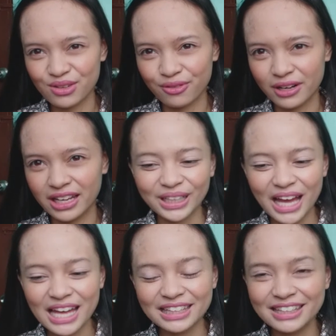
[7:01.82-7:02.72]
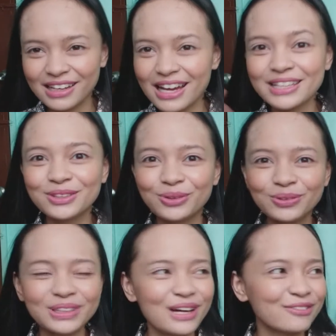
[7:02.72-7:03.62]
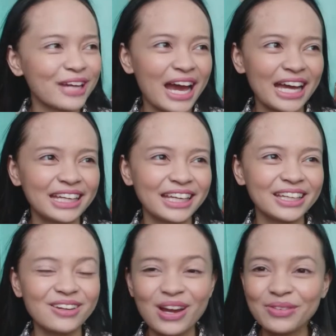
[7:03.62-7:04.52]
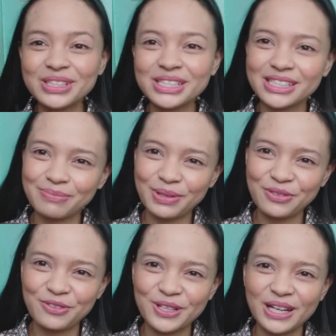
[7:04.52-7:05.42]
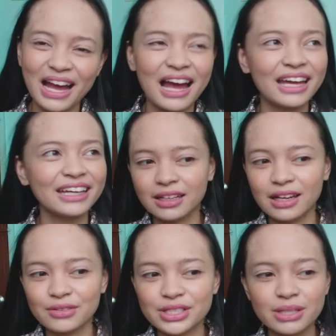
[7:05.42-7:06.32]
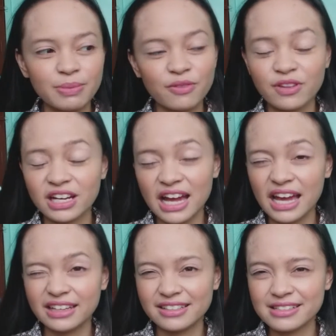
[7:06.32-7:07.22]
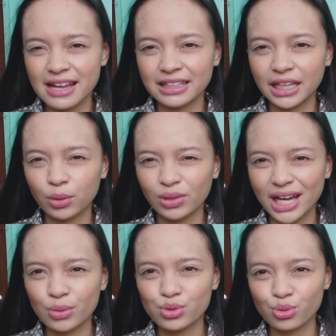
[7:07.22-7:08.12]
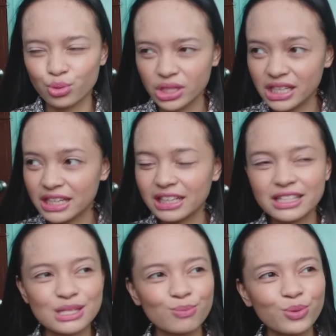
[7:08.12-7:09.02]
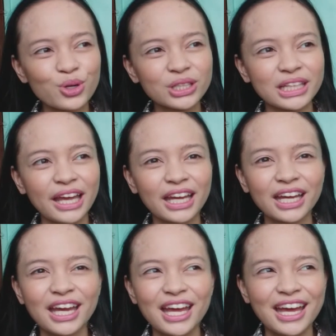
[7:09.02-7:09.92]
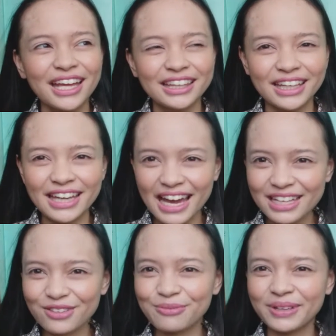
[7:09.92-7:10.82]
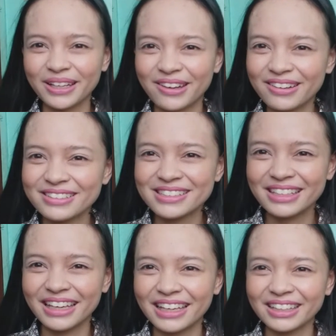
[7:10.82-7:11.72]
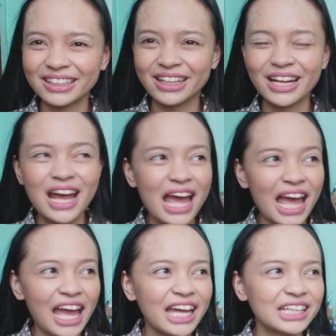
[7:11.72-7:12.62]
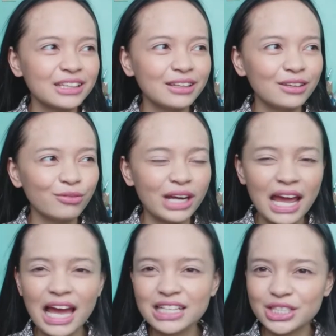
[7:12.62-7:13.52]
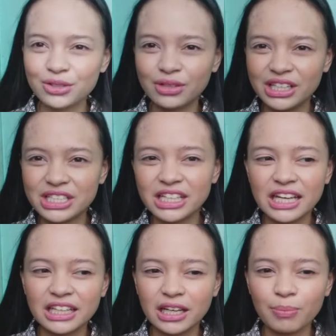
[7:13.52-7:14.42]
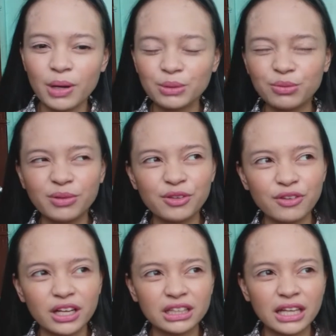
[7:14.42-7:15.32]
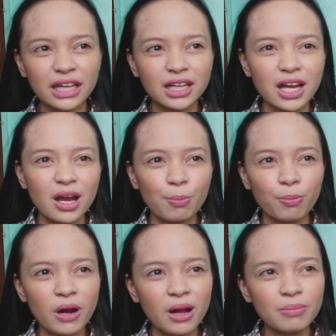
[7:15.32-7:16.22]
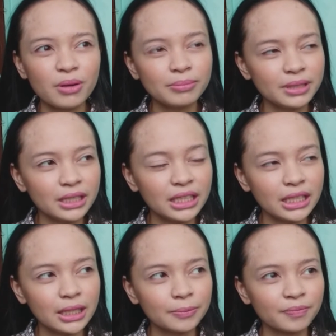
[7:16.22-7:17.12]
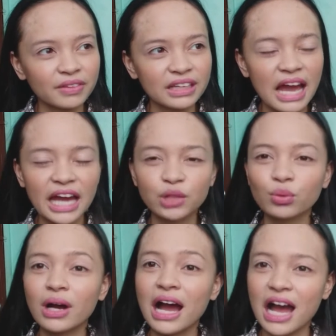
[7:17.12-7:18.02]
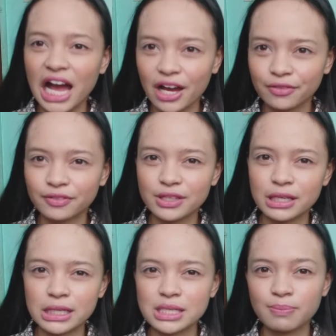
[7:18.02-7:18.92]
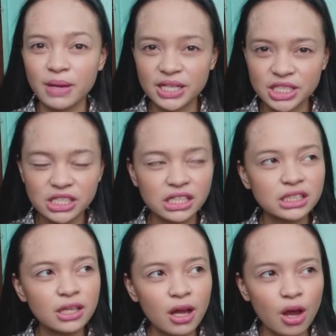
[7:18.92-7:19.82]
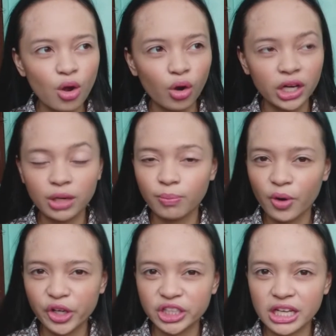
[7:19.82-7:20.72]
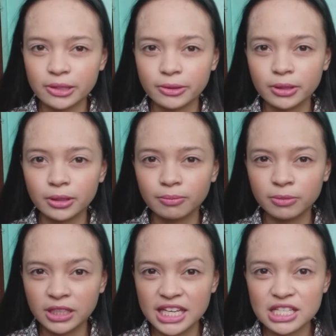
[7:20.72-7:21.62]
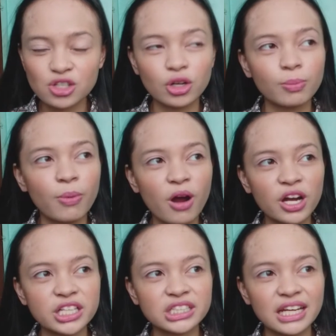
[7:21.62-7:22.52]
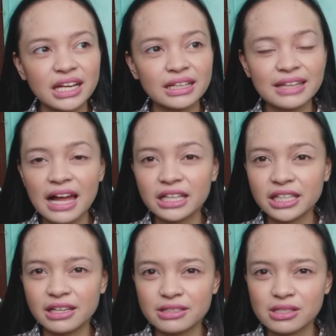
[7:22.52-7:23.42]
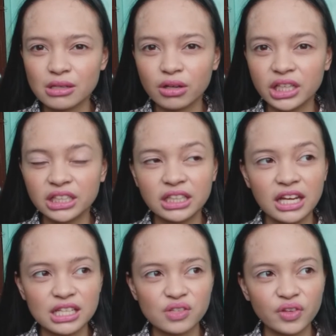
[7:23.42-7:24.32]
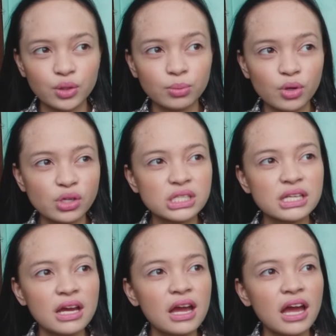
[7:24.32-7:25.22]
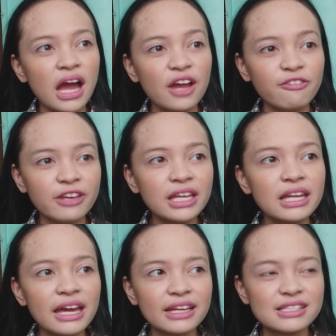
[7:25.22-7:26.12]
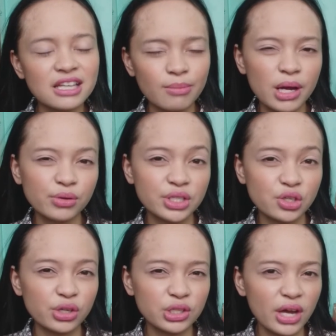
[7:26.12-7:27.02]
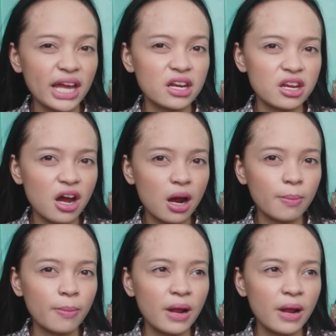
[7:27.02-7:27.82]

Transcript: a friend. I do, I do love Khine. Like, you know, I was shipping for Khine. I was shipping for Khine and Talyien while I was reading this book. Like, they kind of belong together. And when I actually reached the ending, a part of me thought, like, probably Khine will have a special or an important place or part in Talyien's story in the next few books. I feel like somehow he's going to end up